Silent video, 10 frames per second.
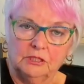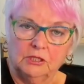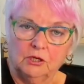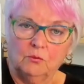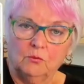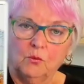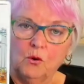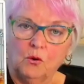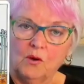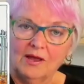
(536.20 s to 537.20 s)

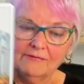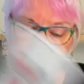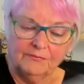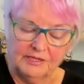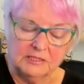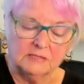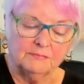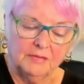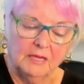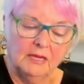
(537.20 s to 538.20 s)
walk away from
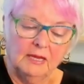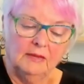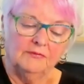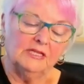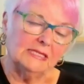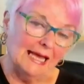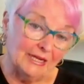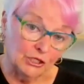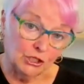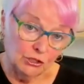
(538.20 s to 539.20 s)
this
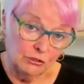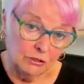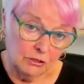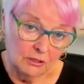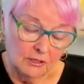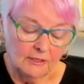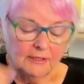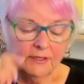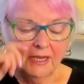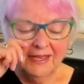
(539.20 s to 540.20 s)
attitude.
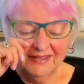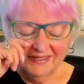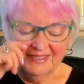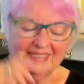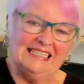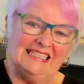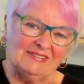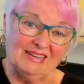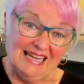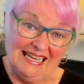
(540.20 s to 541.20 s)

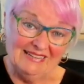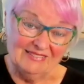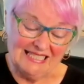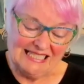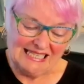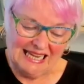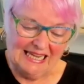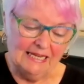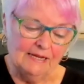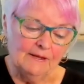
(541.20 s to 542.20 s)
So I have to
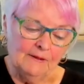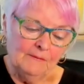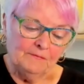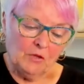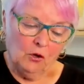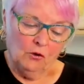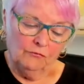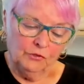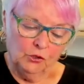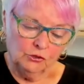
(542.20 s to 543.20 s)
say,
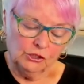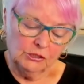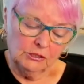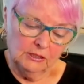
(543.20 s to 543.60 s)
of not